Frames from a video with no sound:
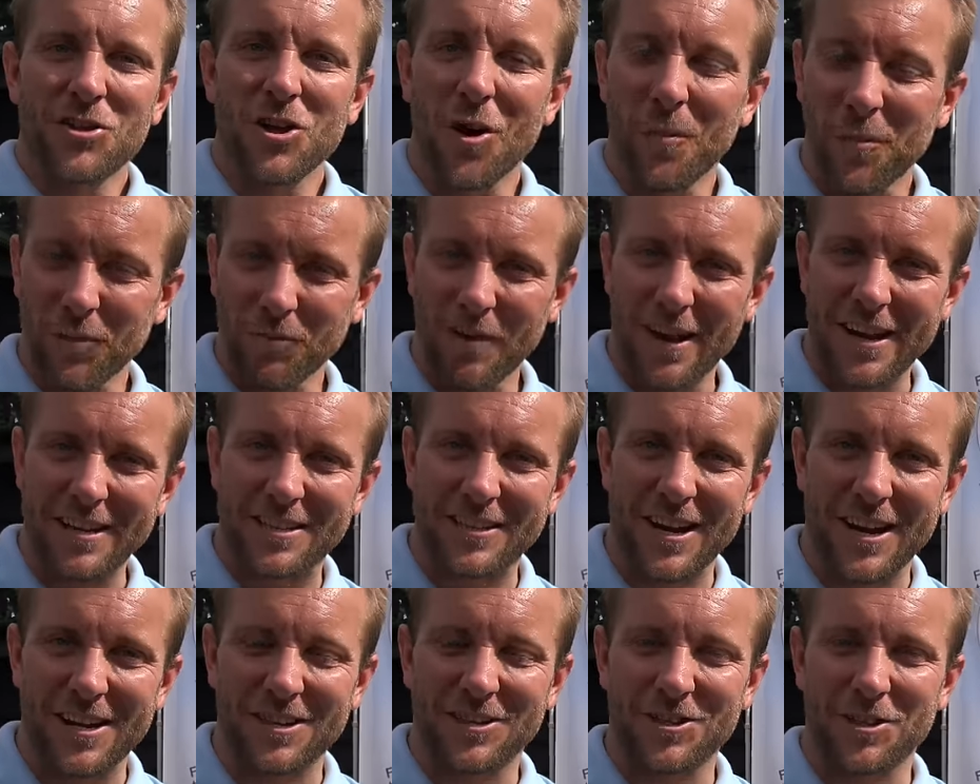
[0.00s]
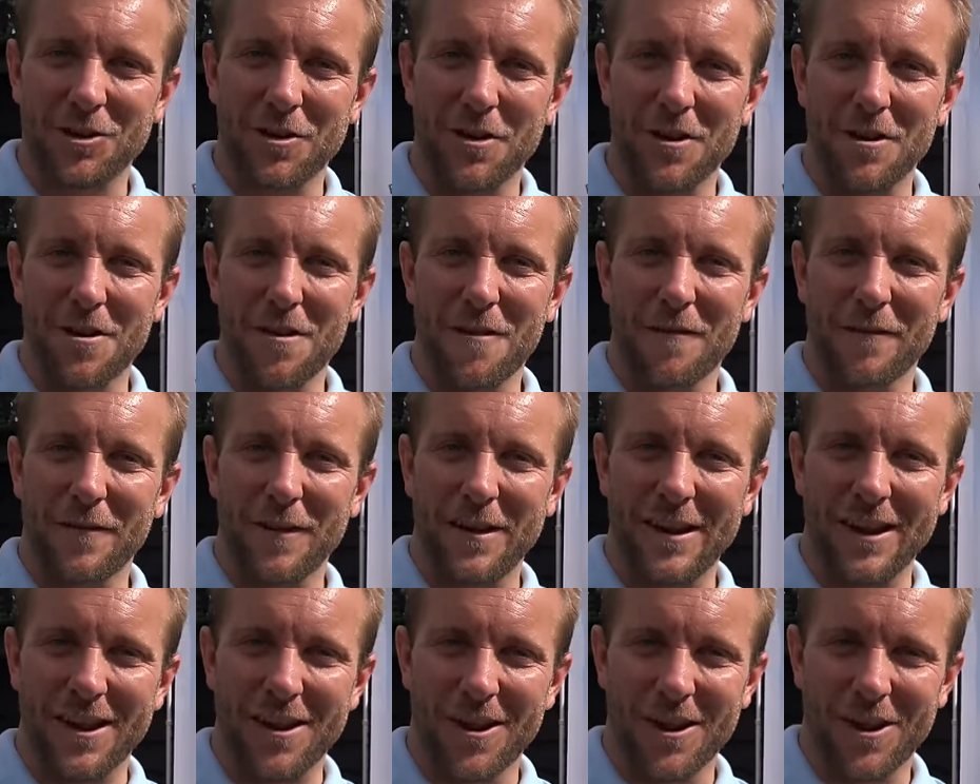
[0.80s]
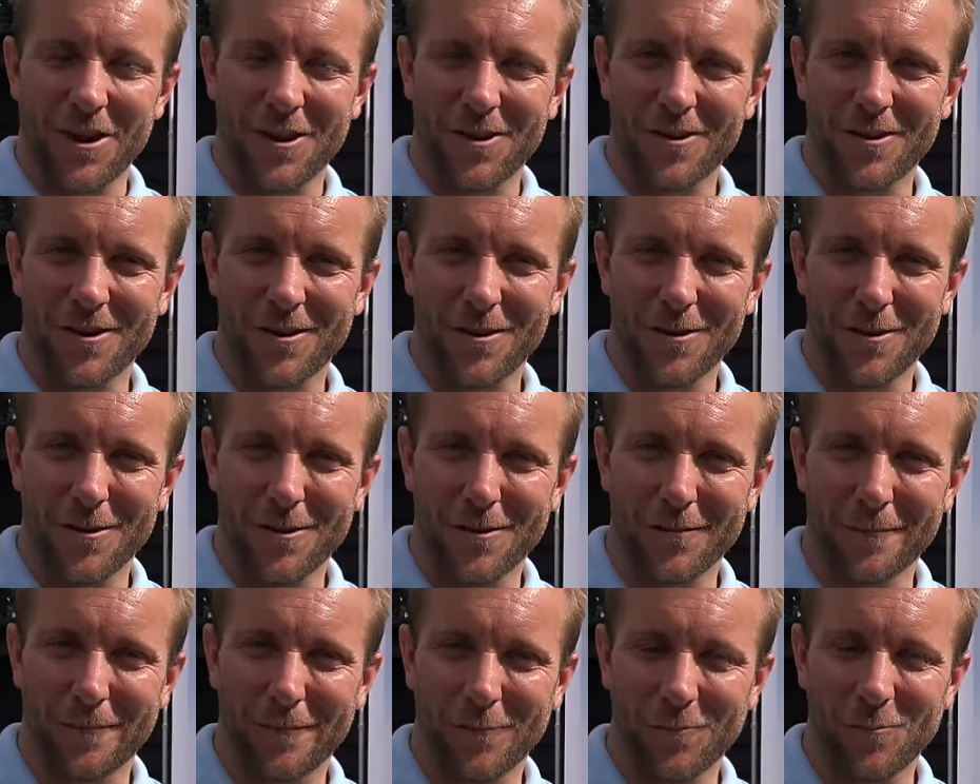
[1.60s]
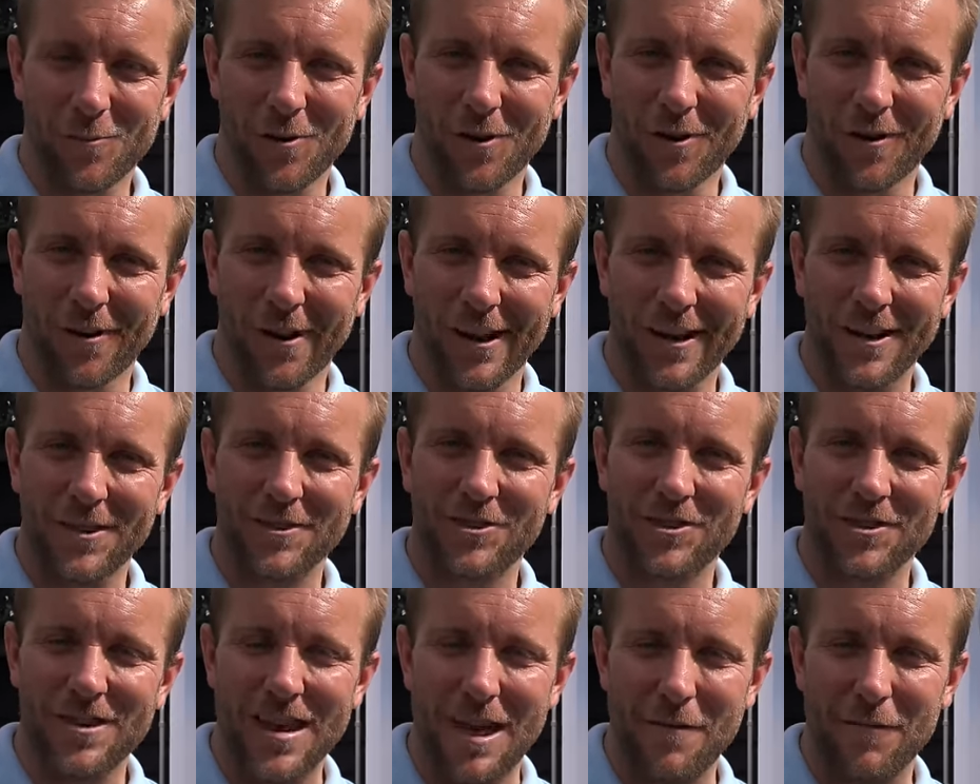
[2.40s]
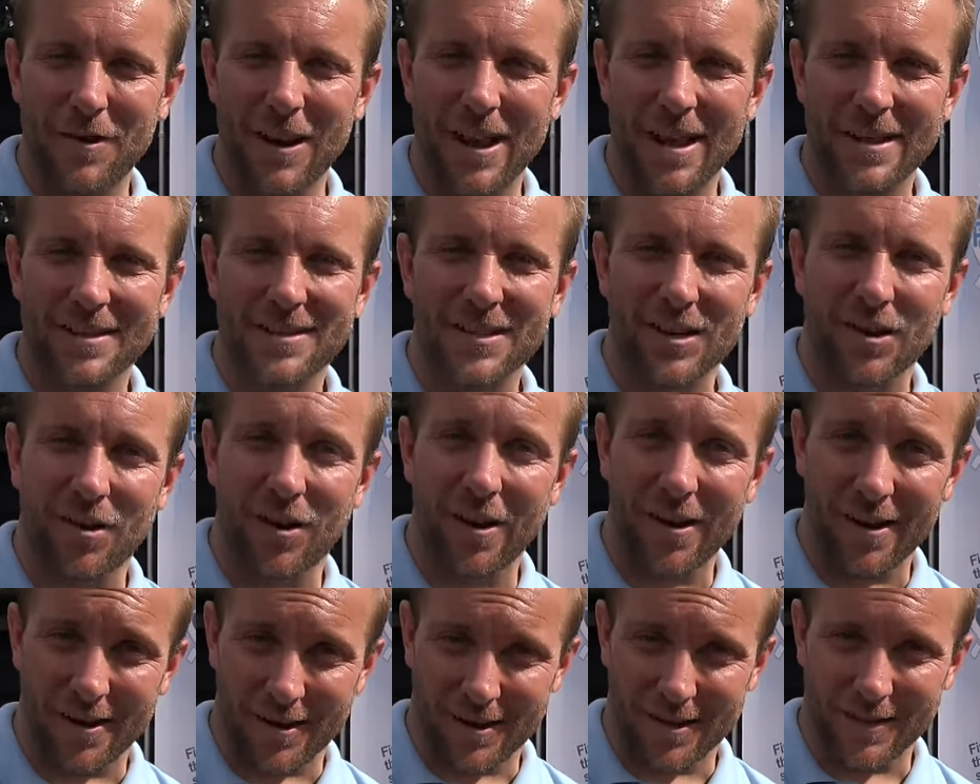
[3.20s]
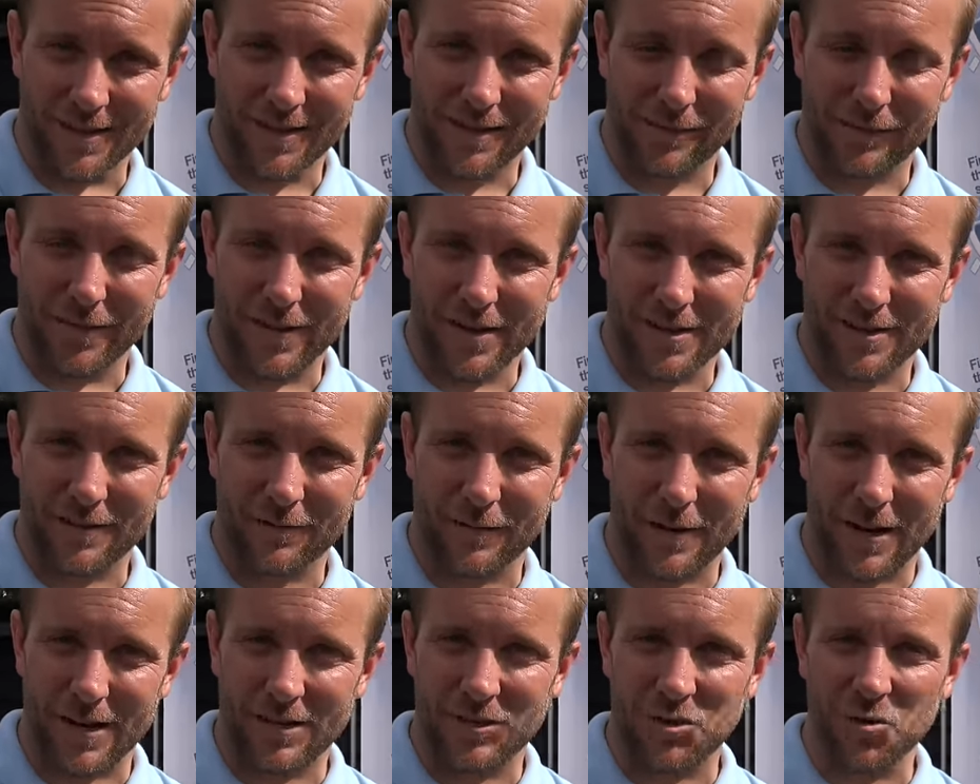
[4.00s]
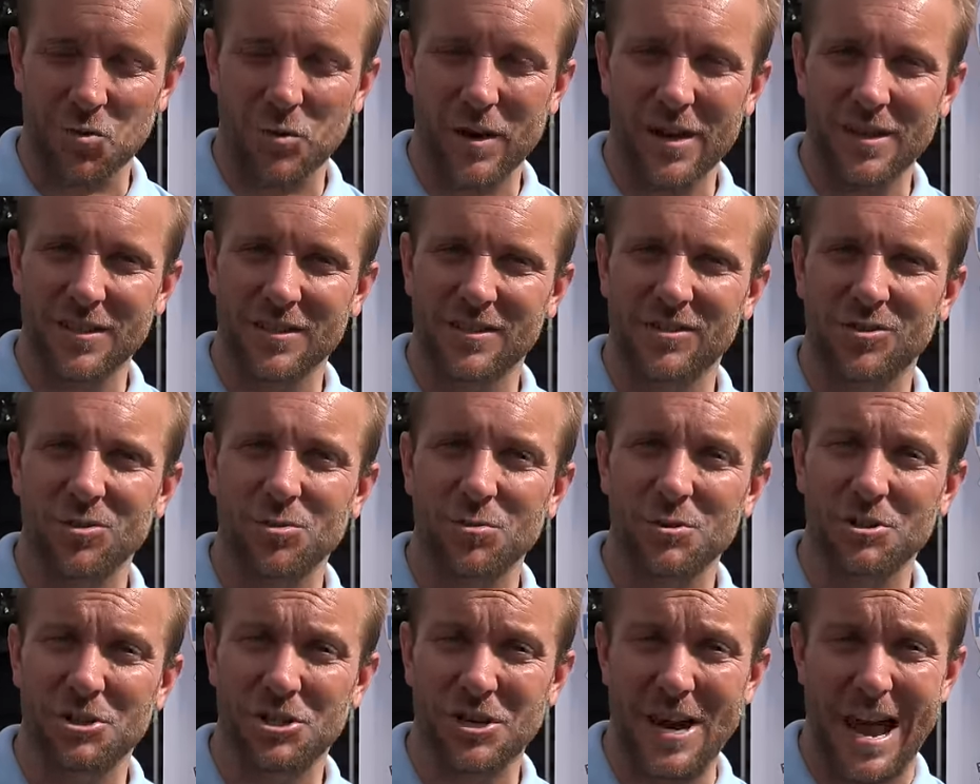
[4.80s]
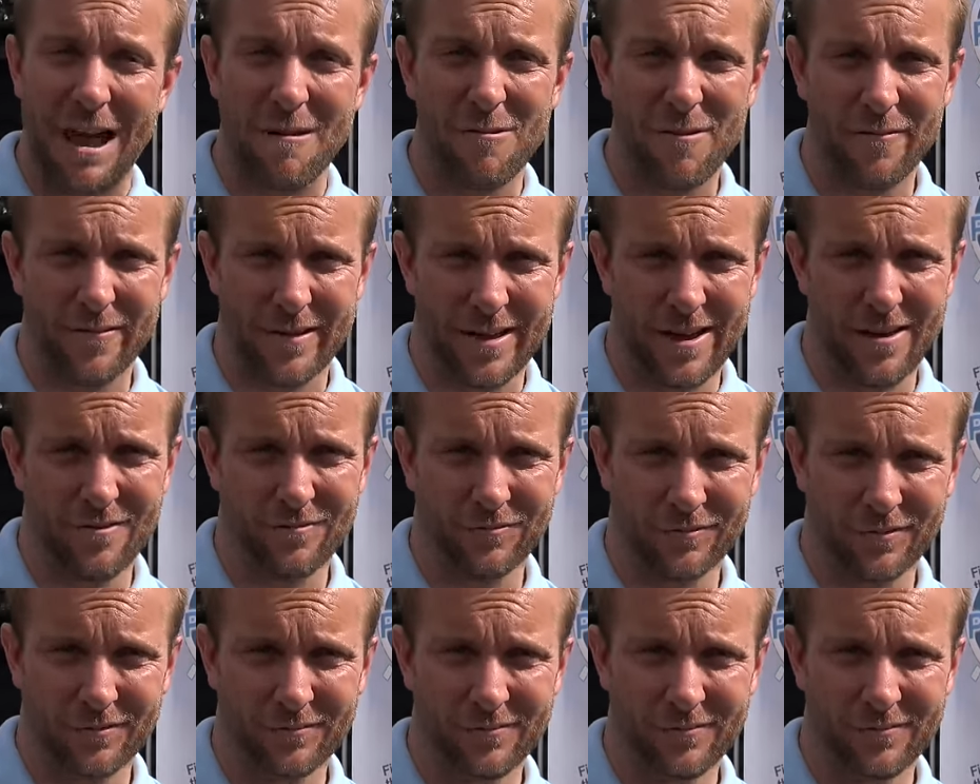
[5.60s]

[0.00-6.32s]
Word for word: Chopper Reed sent us through a video of why you should never let tilers first fix or install shower valve.